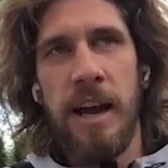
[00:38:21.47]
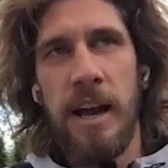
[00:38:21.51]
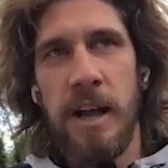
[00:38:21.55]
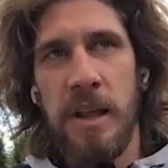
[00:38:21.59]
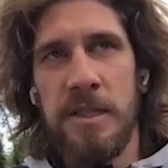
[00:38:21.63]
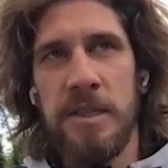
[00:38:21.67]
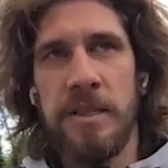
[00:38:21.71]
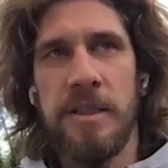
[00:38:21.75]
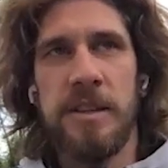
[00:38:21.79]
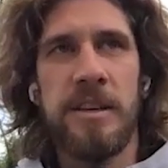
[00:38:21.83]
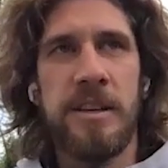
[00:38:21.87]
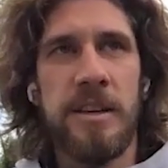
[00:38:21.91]

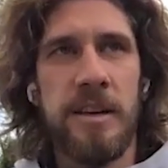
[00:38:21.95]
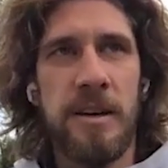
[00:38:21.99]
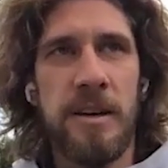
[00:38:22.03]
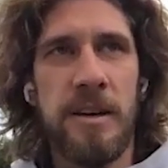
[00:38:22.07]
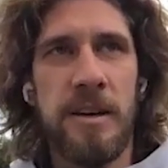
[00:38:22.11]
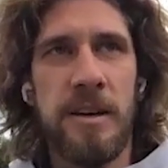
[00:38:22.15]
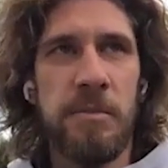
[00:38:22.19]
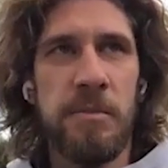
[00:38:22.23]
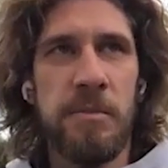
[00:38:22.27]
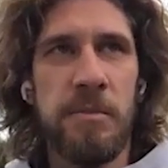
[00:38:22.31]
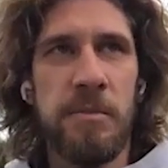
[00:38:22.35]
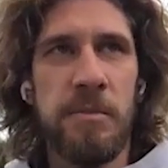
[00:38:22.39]
And
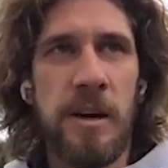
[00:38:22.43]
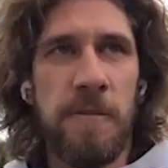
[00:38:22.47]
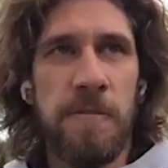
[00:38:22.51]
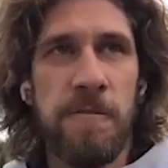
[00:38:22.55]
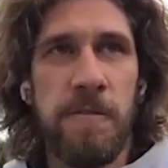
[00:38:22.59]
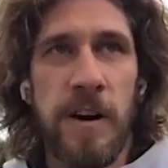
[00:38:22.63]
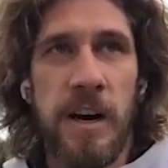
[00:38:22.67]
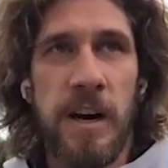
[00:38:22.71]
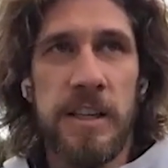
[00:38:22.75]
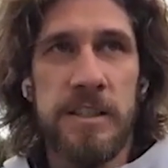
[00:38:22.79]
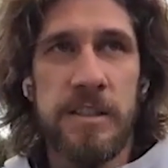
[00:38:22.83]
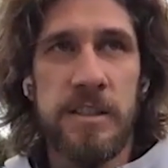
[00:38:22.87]
my
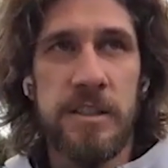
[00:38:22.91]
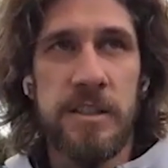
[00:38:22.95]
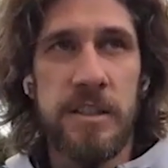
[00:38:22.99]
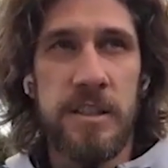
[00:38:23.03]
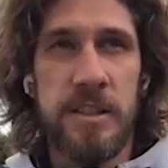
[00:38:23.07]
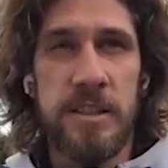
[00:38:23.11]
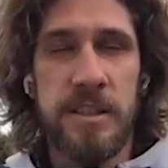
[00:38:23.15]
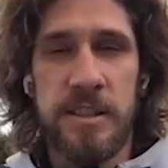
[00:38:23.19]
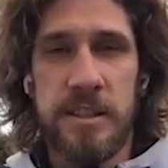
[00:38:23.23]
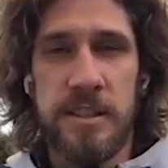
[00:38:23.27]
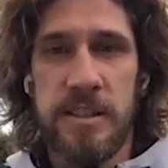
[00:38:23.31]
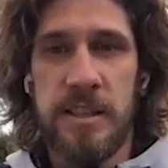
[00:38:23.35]
father
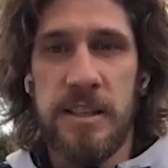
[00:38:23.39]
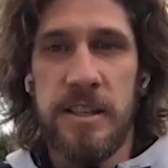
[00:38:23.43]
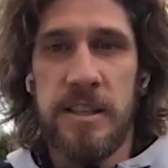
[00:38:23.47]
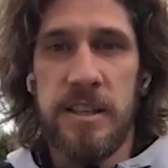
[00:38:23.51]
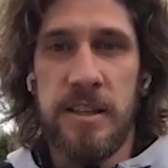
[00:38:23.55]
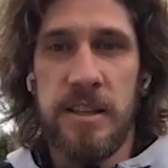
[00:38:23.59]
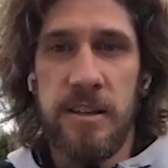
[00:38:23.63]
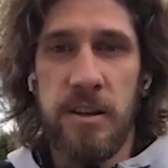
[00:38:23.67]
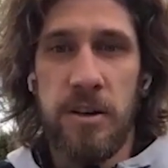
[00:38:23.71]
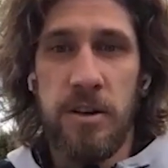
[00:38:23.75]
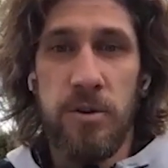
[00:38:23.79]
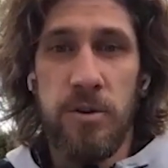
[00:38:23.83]
is
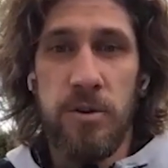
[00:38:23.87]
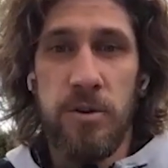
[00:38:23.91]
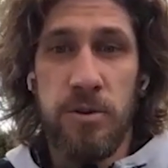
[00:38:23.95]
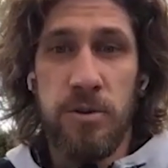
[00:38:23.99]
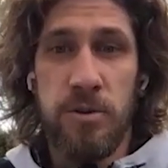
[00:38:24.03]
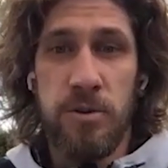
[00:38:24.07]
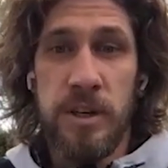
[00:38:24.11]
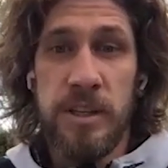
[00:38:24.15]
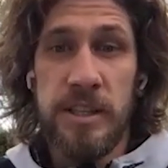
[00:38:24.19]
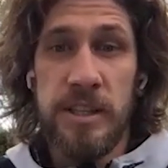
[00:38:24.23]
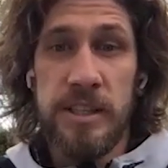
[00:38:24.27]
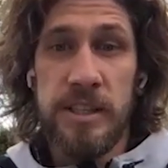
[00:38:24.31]

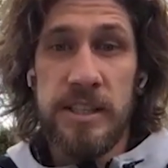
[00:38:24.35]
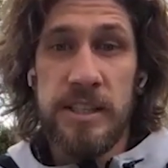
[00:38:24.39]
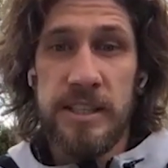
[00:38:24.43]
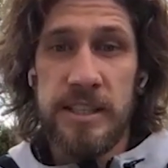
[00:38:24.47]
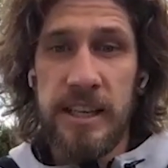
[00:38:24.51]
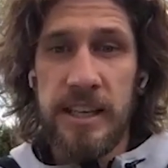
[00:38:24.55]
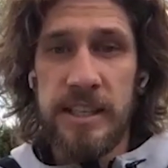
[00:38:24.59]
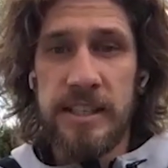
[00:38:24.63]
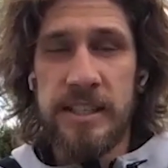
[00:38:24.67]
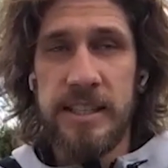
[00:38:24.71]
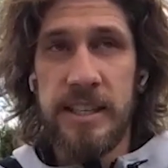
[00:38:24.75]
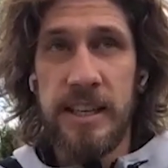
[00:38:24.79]
already
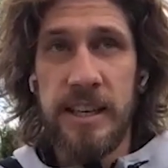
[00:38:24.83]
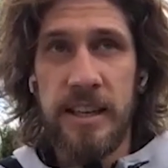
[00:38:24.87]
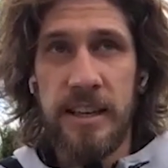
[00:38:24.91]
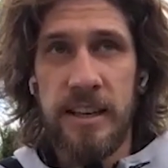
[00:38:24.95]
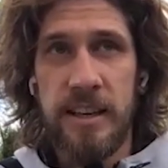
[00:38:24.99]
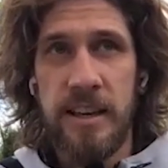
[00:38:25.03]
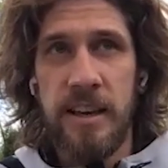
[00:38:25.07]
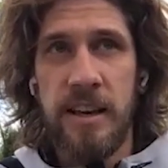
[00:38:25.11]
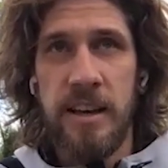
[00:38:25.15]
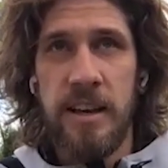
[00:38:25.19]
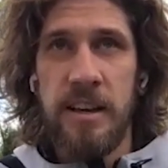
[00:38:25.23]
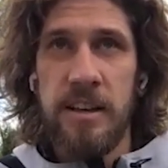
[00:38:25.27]

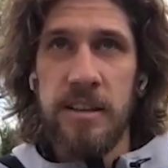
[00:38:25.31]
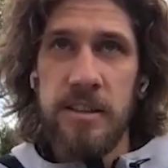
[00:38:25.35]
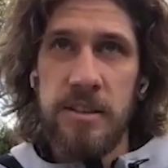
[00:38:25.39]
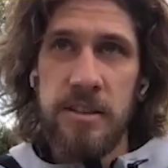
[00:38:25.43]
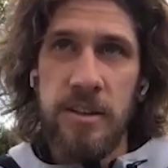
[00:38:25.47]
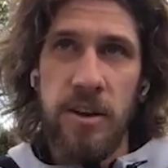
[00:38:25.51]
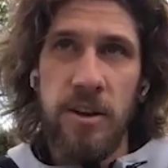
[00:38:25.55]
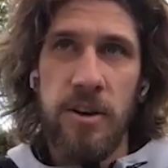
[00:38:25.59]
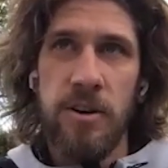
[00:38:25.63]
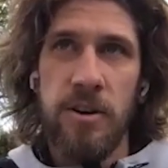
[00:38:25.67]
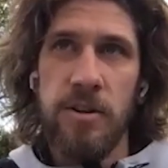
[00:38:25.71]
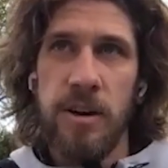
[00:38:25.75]
60,
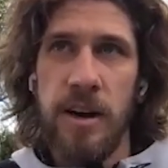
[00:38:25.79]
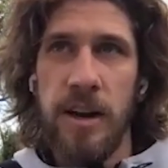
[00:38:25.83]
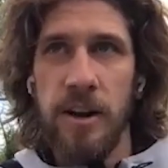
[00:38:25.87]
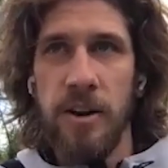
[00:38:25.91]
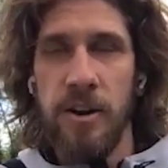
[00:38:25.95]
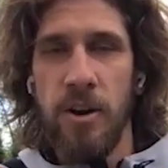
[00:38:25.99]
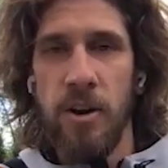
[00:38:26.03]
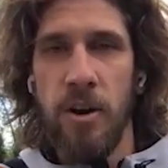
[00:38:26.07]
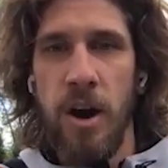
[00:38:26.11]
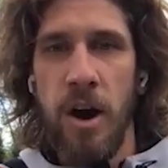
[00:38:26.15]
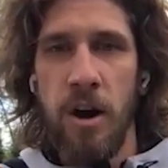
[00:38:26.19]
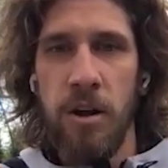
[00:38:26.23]
so I don't
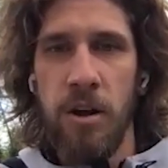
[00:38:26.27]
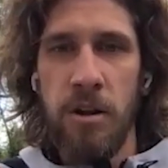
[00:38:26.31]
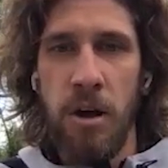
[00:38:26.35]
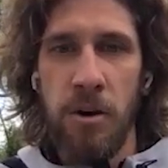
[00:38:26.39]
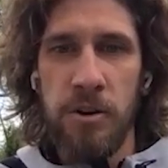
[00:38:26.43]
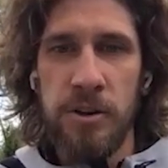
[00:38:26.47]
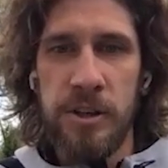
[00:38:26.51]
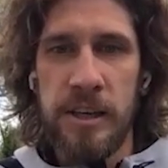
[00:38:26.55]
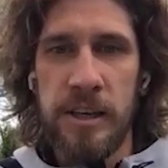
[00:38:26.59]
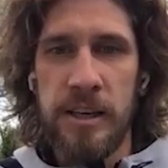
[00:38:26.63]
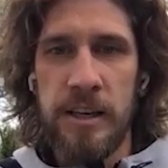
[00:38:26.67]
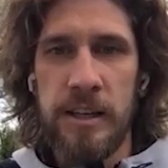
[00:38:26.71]
know how long
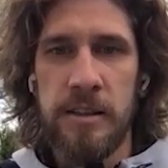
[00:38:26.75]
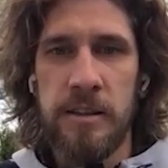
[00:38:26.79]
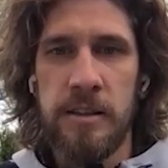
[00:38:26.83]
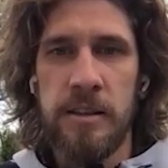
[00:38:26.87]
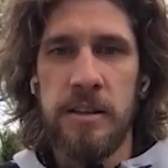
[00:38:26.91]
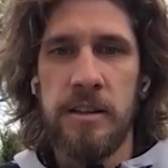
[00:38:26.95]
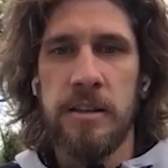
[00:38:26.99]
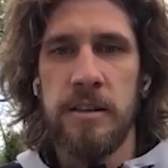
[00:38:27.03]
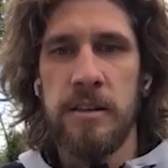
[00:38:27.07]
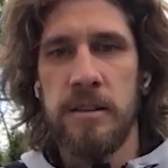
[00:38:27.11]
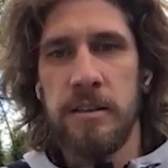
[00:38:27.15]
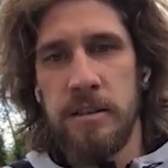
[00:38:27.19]
he
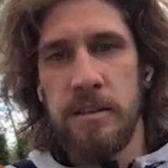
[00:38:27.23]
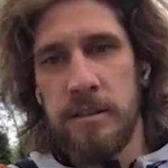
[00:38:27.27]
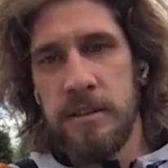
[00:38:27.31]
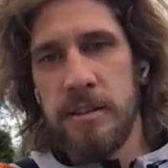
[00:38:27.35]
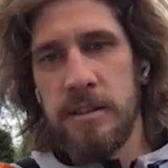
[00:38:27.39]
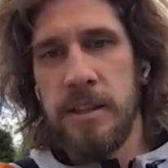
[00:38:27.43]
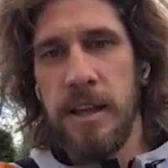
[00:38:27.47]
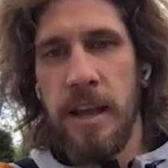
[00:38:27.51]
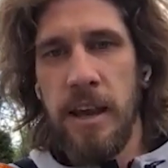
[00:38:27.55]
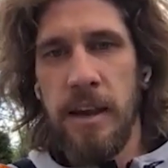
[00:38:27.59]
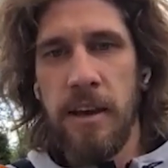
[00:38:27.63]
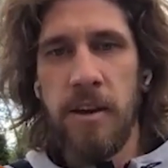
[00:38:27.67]
can
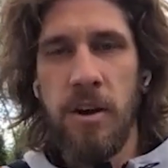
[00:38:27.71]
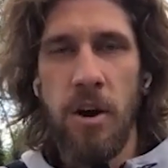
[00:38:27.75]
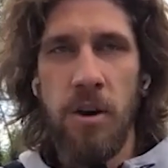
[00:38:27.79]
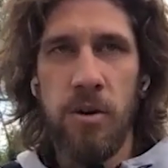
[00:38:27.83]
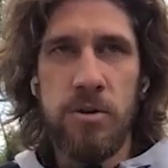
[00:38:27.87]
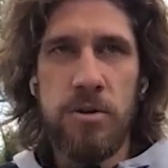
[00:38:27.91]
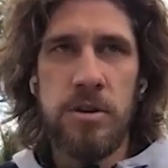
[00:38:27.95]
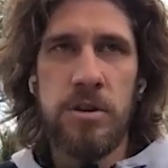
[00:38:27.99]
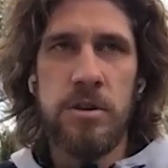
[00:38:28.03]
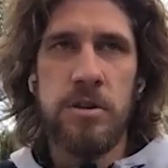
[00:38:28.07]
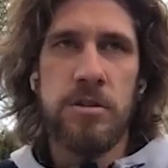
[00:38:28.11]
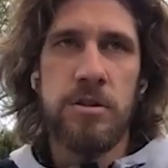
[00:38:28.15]
stay
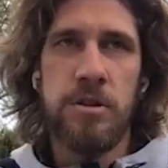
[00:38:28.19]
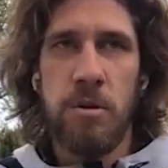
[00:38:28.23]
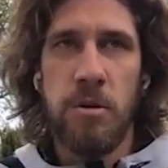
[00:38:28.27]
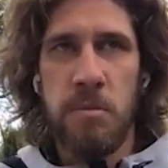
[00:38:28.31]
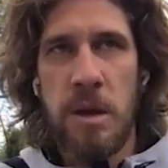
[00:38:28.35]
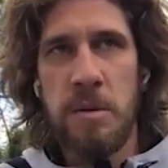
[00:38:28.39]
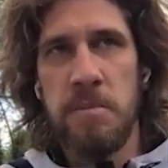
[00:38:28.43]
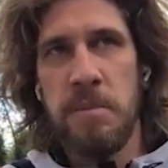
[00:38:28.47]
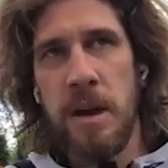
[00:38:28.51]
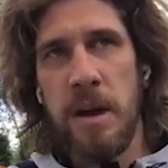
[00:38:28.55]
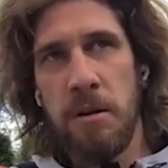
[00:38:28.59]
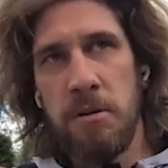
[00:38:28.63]
coach. So
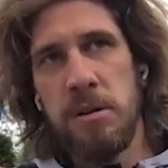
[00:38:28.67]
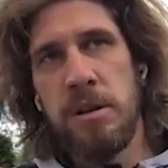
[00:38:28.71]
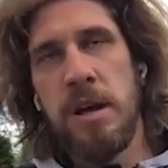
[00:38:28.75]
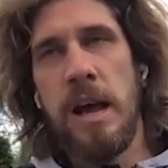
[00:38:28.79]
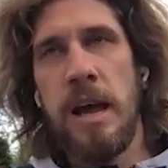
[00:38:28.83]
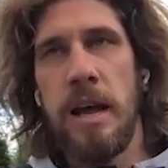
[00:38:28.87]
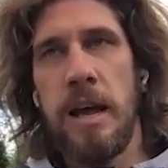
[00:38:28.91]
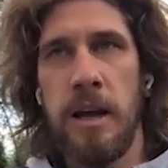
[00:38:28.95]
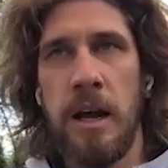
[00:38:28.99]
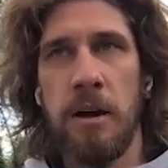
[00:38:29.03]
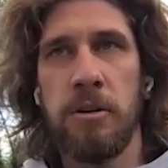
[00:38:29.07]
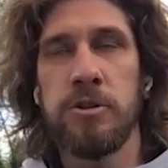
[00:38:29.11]
maybe I
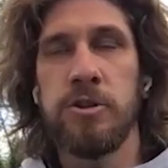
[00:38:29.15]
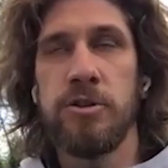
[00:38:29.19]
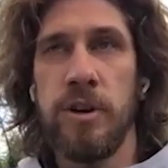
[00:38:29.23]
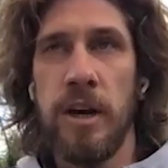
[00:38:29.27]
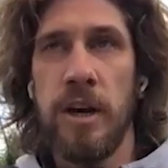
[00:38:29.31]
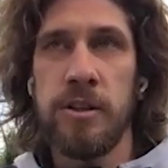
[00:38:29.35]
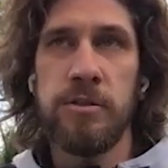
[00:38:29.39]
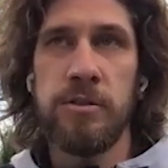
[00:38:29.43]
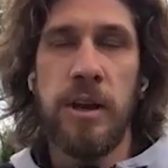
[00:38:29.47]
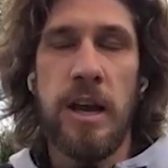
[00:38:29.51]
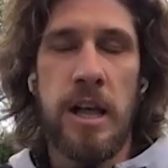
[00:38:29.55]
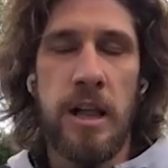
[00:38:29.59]
will
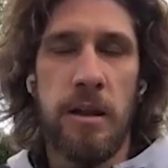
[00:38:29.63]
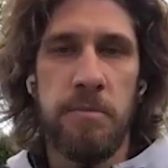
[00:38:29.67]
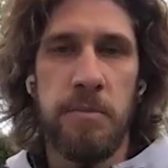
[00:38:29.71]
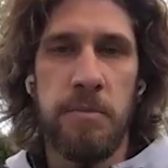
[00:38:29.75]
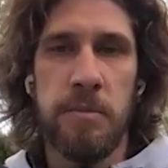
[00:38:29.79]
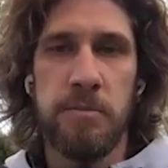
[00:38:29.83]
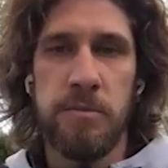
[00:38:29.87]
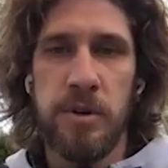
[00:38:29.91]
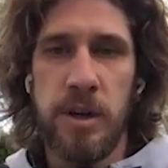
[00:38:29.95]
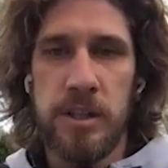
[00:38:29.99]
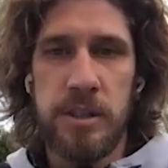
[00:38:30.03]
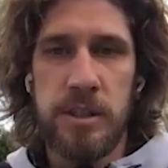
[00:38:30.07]
try to help
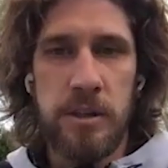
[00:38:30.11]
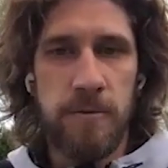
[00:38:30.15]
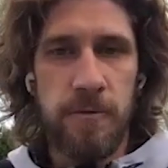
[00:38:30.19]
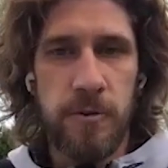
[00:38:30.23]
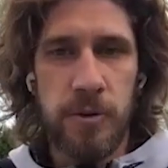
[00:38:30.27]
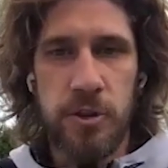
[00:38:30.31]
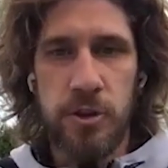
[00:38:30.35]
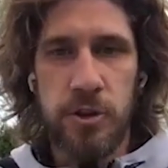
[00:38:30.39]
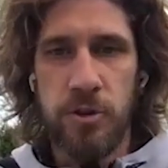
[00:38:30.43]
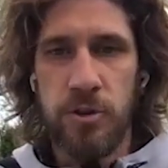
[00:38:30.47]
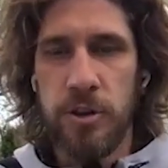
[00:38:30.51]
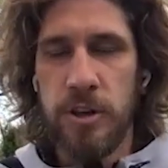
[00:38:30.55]
my brother
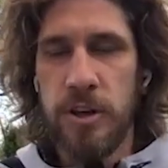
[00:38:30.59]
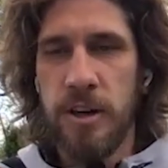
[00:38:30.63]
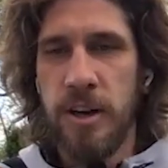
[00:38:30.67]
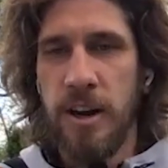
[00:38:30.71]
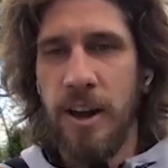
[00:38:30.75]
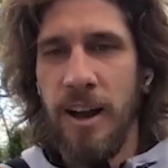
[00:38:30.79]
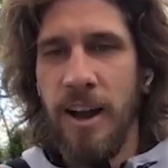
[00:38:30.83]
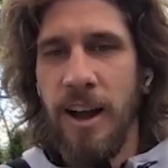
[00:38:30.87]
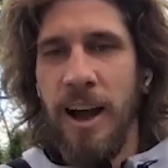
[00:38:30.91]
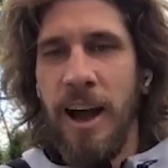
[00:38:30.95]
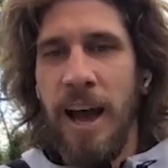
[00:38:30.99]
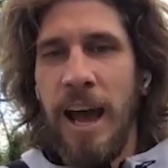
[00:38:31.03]
for sure.
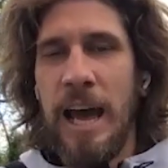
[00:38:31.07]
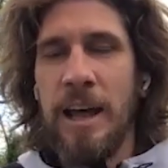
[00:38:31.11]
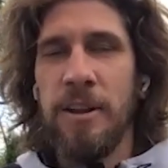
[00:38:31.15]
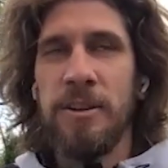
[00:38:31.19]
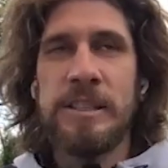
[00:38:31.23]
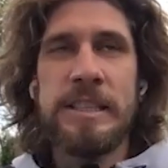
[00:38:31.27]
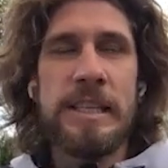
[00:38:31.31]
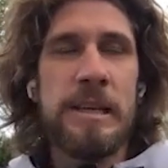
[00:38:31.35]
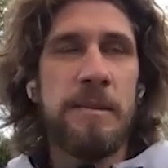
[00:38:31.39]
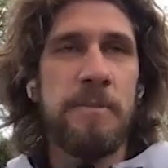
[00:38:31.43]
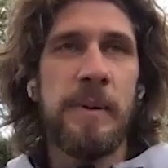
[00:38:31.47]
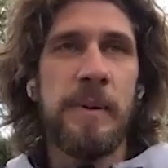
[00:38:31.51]

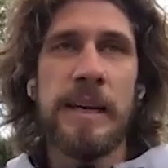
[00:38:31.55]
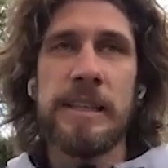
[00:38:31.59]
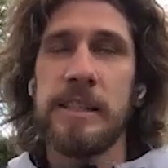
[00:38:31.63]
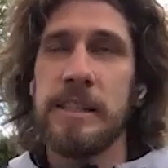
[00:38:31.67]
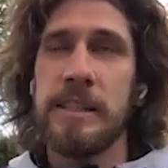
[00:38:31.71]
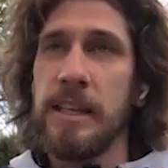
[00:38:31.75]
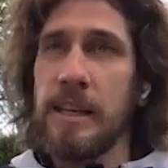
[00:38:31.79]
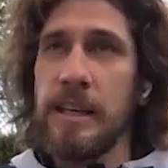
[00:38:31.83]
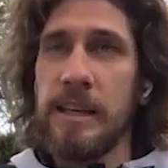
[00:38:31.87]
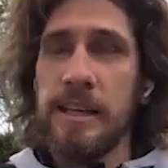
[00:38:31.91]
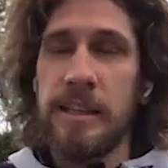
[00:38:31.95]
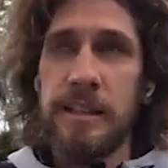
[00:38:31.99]
And we see, but
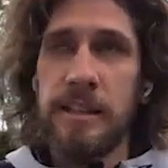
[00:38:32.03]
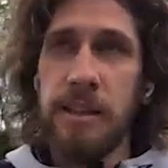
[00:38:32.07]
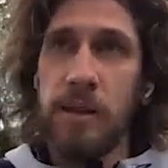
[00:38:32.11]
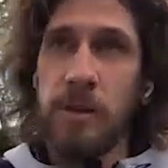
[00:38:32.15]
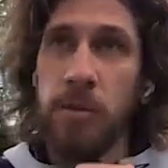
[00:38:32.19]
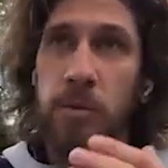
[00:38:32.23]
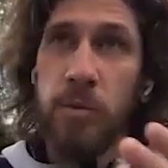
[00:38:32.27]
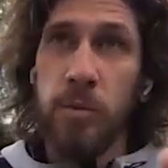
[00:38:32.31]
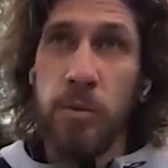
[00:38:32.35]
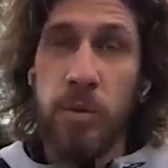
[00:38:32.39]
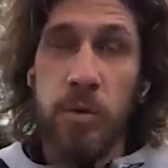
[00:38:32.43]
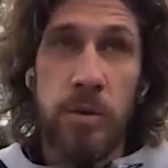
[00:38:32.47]

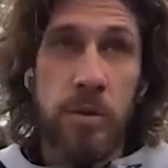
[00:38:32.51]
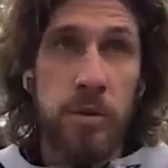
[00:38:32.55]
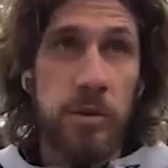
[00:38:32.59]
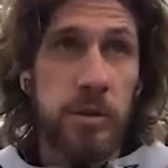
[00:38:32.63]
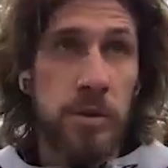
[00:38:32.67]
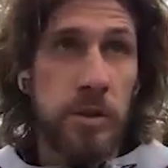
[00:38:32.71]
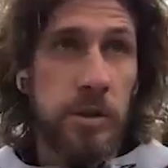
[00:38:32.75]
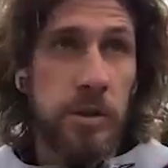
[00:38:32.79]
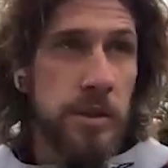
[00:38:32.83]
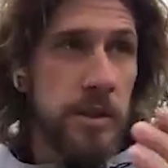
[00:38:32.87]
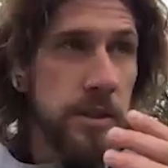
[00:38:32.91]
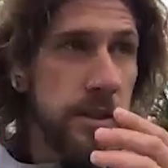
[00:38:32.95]

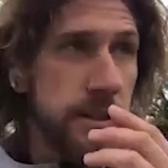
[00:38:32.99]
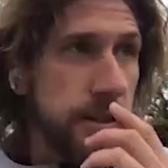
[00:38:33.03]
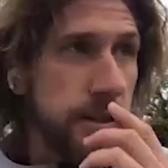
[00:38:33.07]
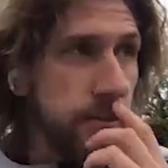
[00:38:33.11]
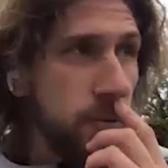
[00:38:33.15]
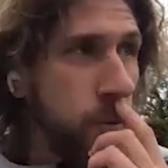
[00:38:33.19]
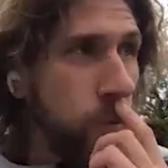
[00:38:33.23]
the